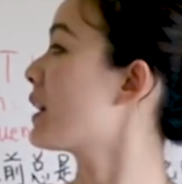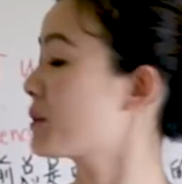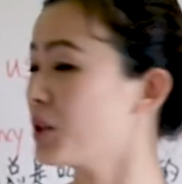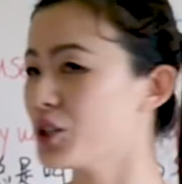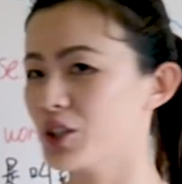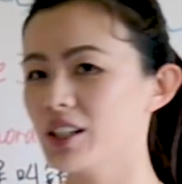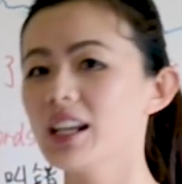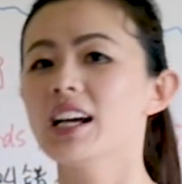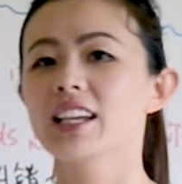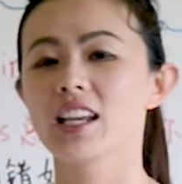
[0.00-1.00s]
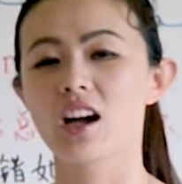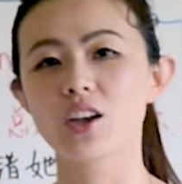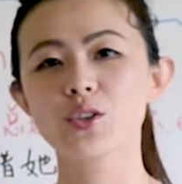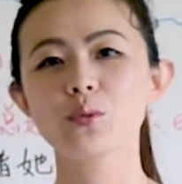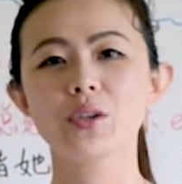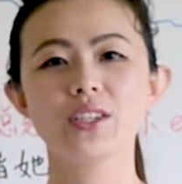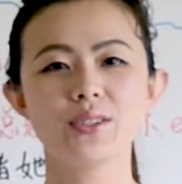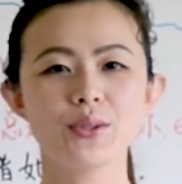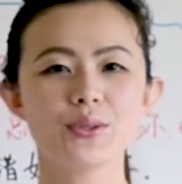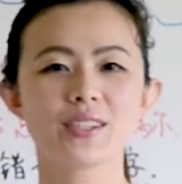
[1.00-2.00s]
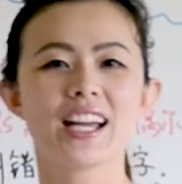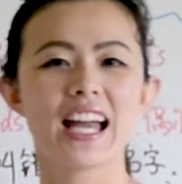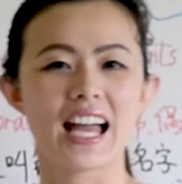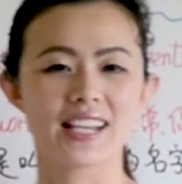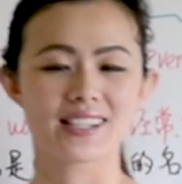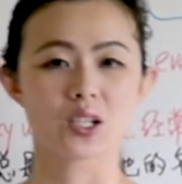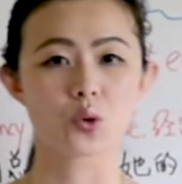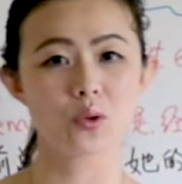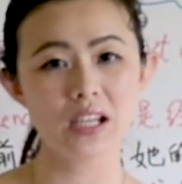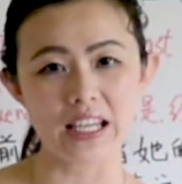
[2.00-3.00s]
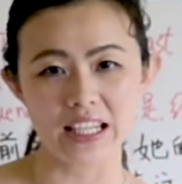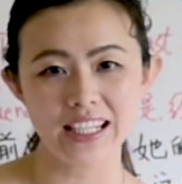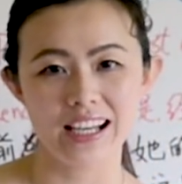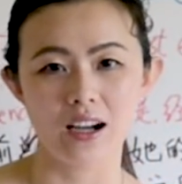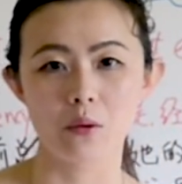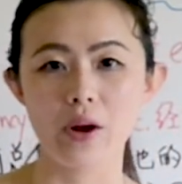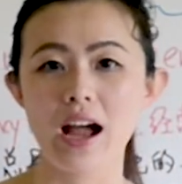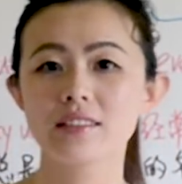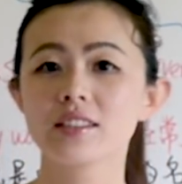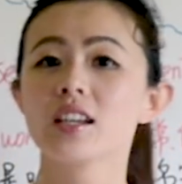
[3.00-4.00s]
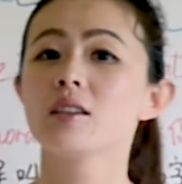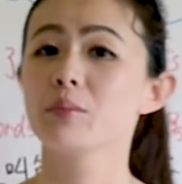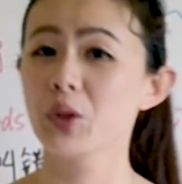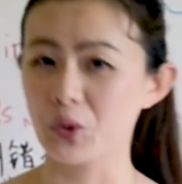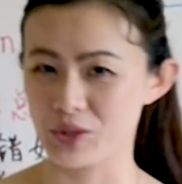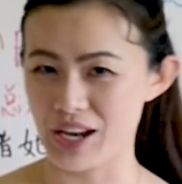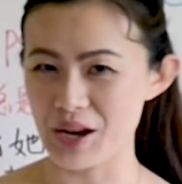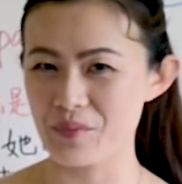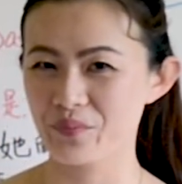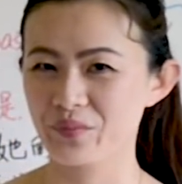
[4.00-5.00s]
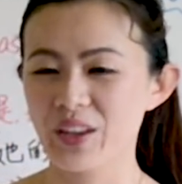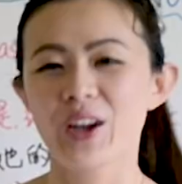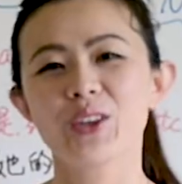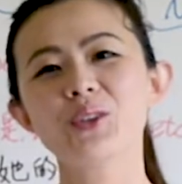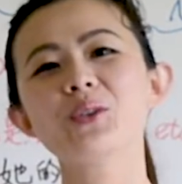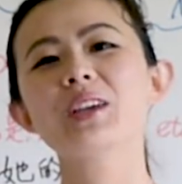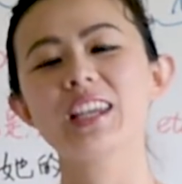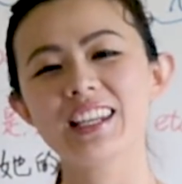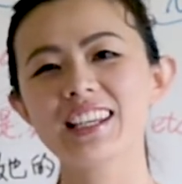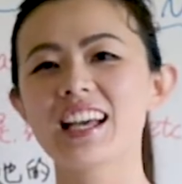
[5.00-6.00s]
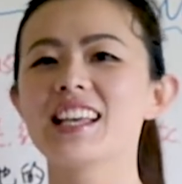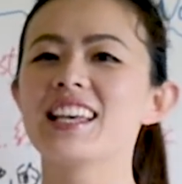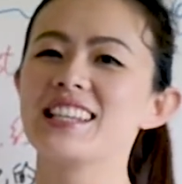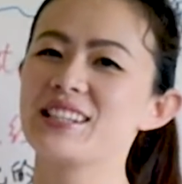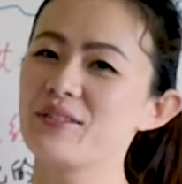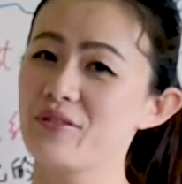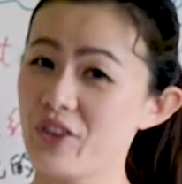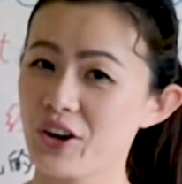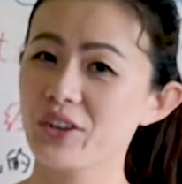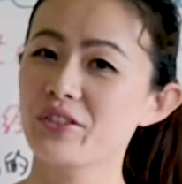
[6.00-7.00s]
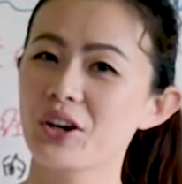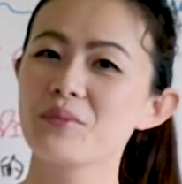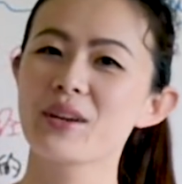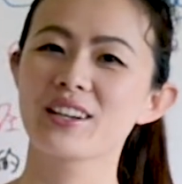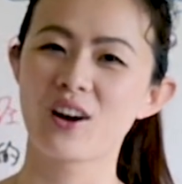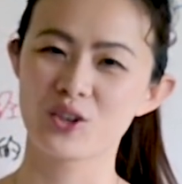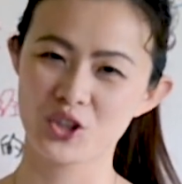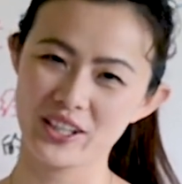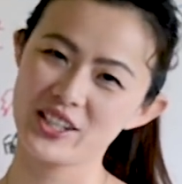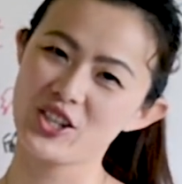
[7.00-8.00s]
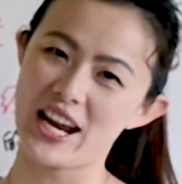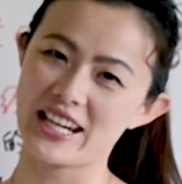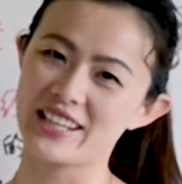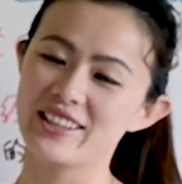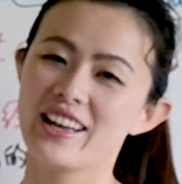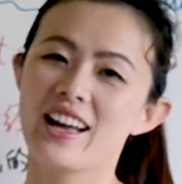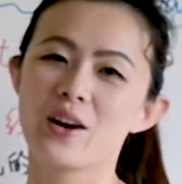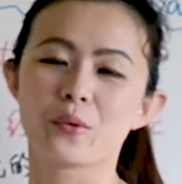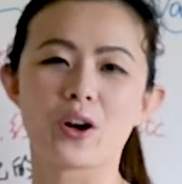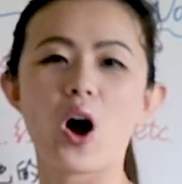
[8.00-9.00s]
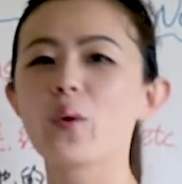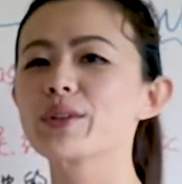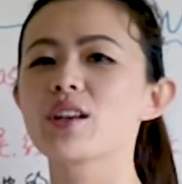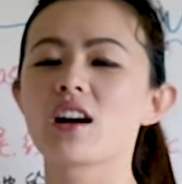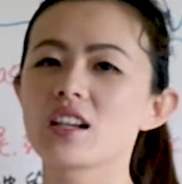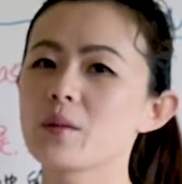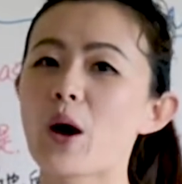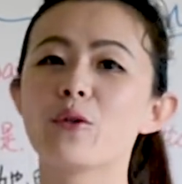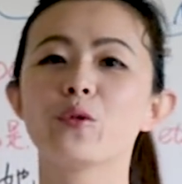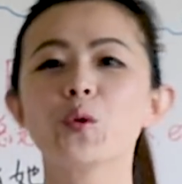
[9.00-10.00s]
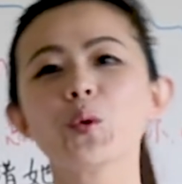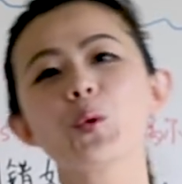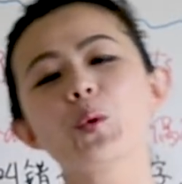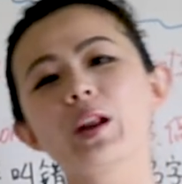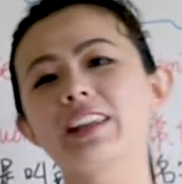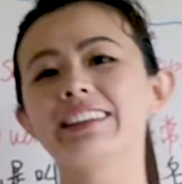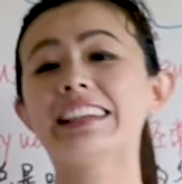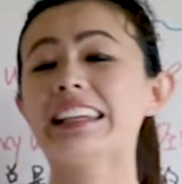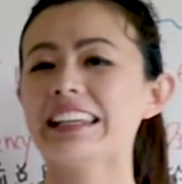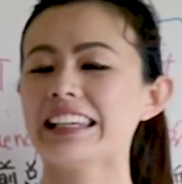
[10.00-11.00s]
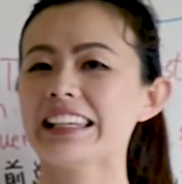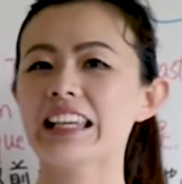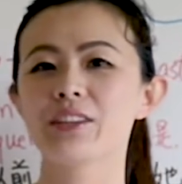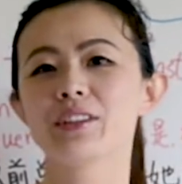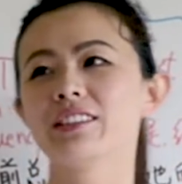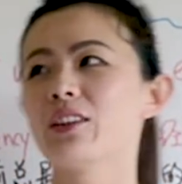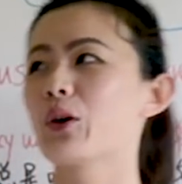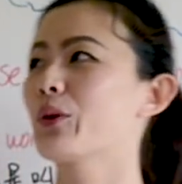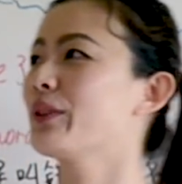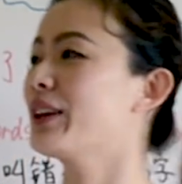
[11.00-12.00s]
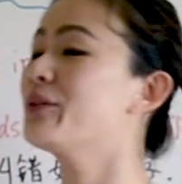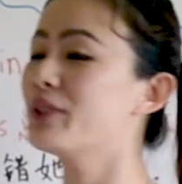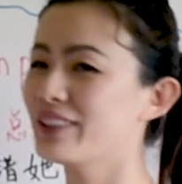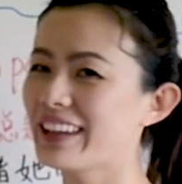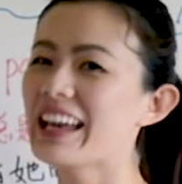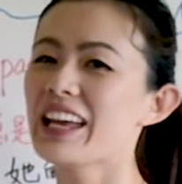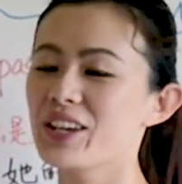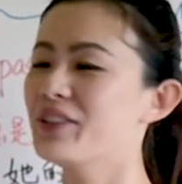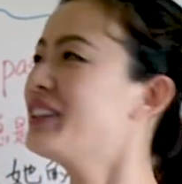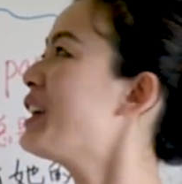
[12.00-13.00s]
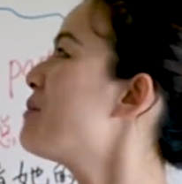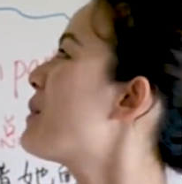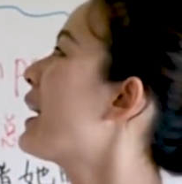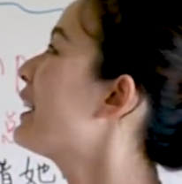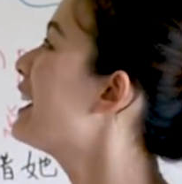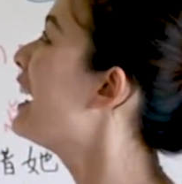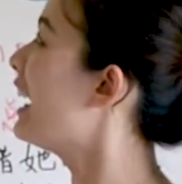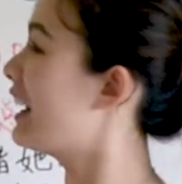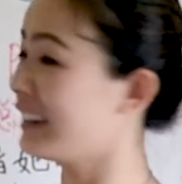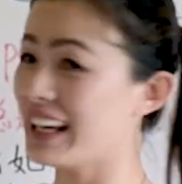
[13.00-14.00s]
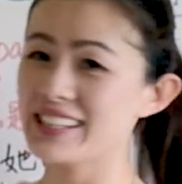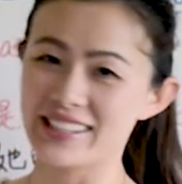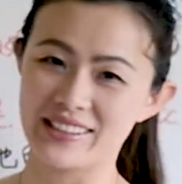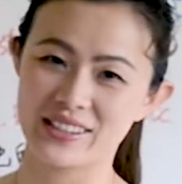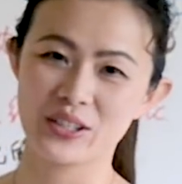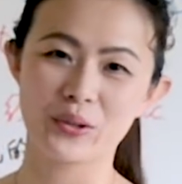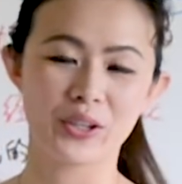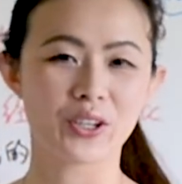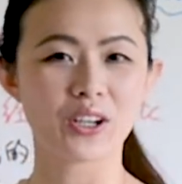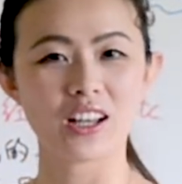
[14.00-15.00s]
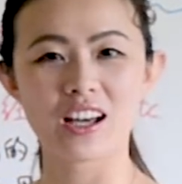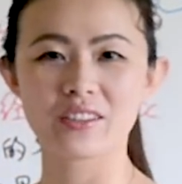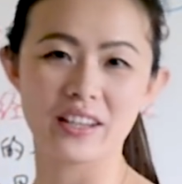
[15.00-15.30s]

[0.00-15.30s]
expression can also be used as a greeting around mealtime. You know, eating is a very, very big culture in China. We're always talking about food and eating, even in my lessons, you hear a lot of